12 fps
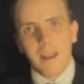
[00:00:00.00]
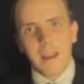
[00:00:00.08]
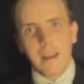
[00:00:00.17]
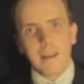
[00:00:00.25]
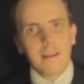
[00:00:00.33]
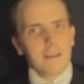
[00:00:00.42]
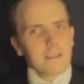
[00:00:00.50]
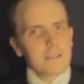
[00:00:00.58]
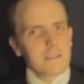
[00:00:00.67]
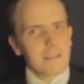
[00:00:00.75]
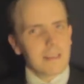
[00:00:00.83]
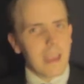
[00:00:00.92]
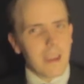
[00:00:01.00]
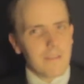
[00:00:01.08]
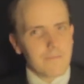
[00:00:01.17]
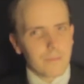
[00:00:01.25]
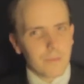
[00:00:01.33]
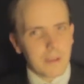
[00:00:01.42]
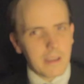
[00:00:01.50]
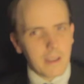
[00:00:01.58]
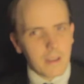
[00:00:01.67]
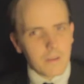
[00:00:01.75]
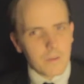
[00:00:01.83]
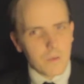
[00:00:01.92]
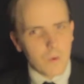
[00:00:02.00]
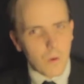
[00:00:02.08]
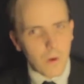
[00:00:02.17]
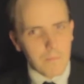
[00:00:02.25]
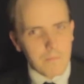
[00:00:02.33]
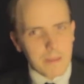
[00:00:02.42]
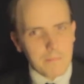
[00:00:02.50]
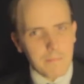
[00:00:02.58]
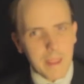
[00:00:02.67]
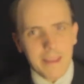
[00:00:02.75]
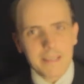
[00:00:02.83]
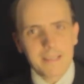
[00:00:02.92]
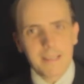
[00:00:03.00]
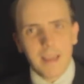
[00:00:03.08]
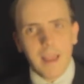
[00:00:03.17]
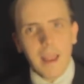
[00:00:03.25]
a savory Norman base,